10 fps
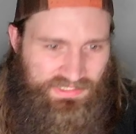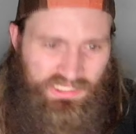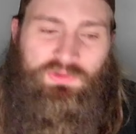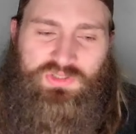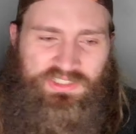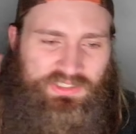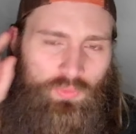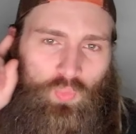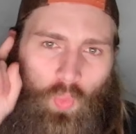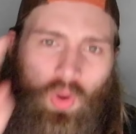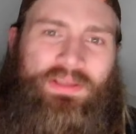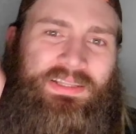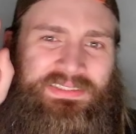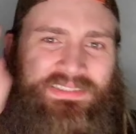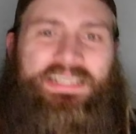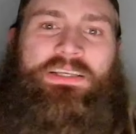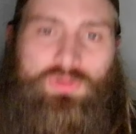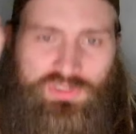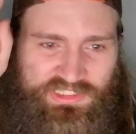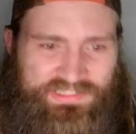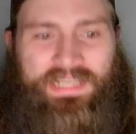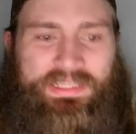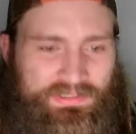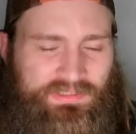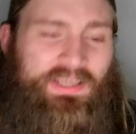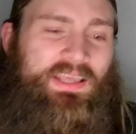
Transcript: There was one single second